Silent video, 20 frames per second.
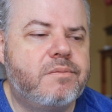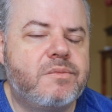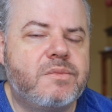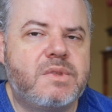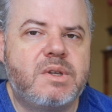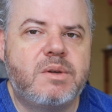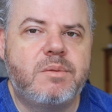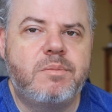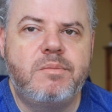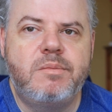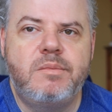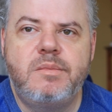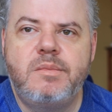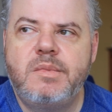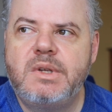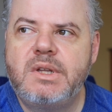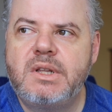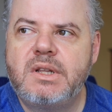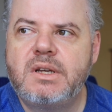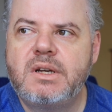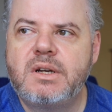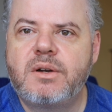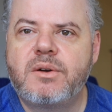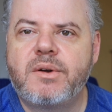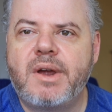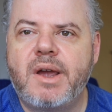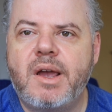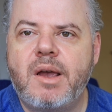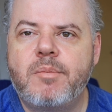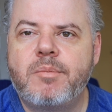
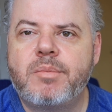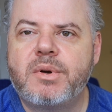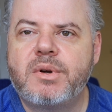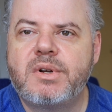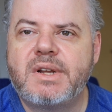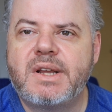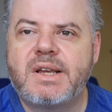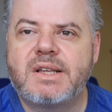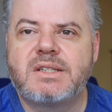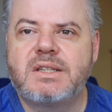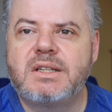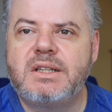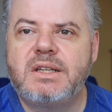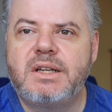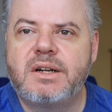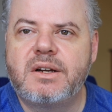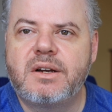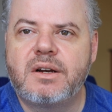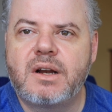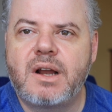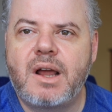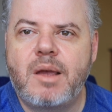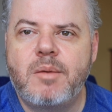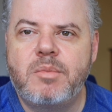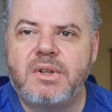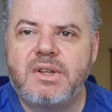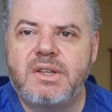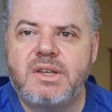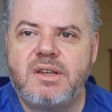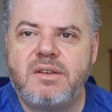milligram per deciliter, I
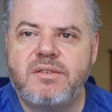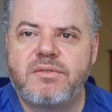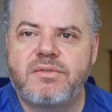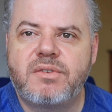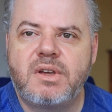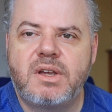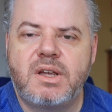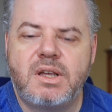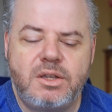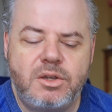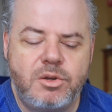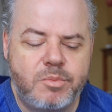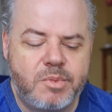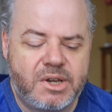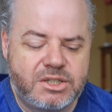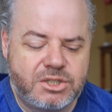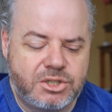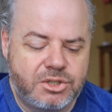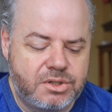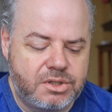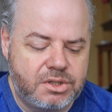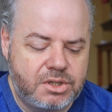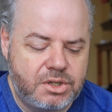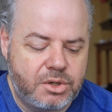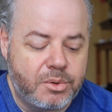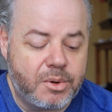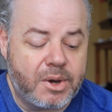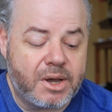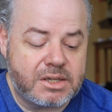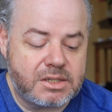believe, you measure in
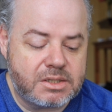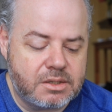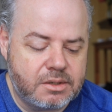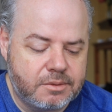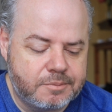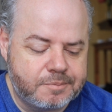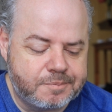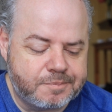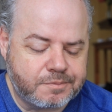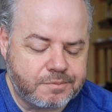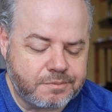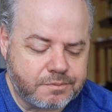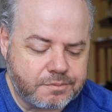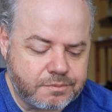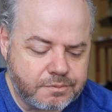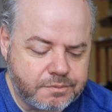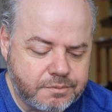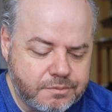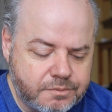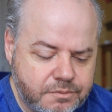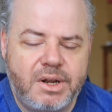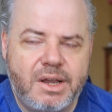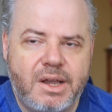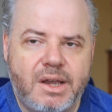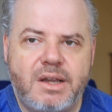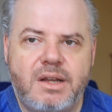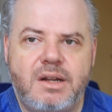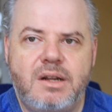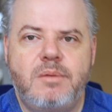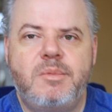the US. And
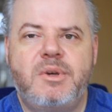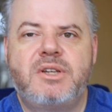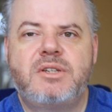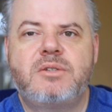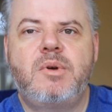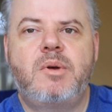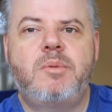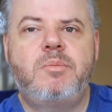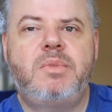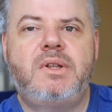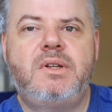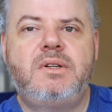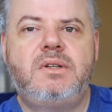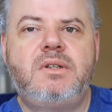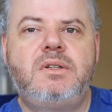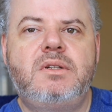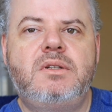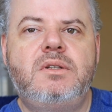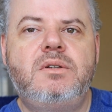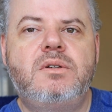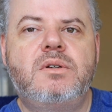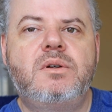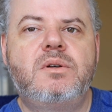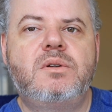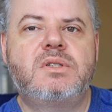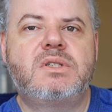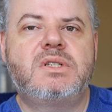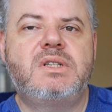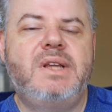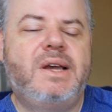I'm going to measure my blood
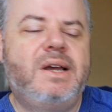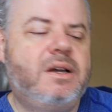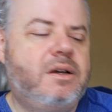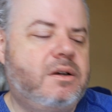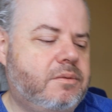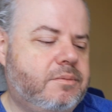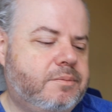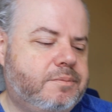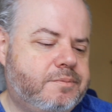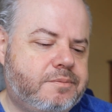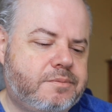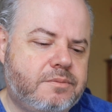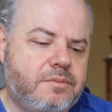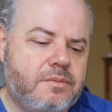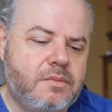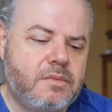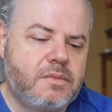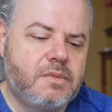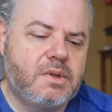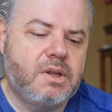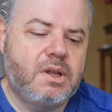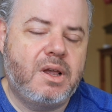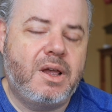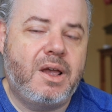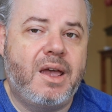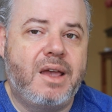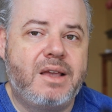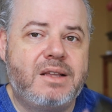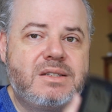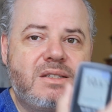glucose now
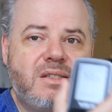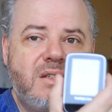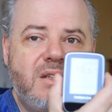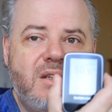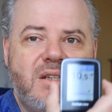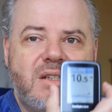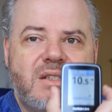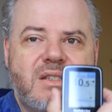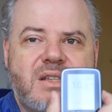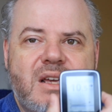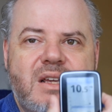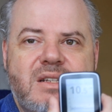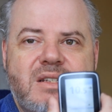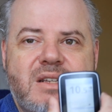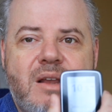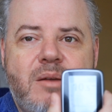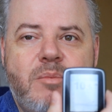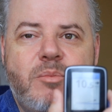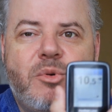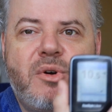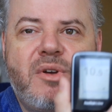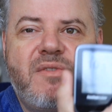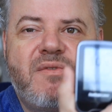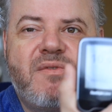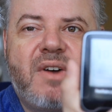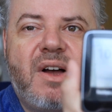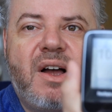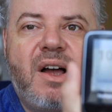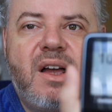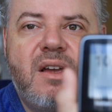and see it's at
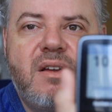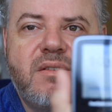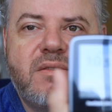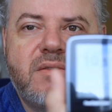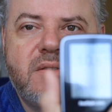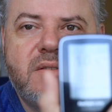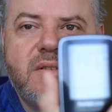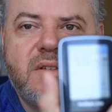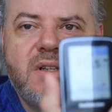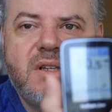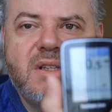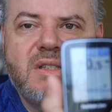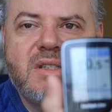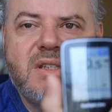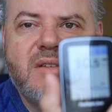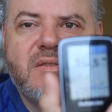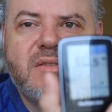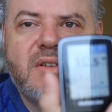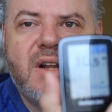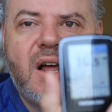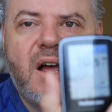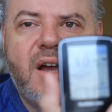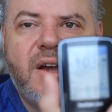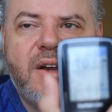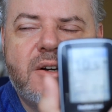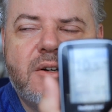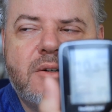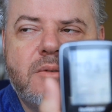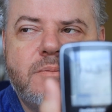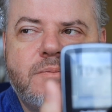10.5. It's even
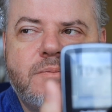higher.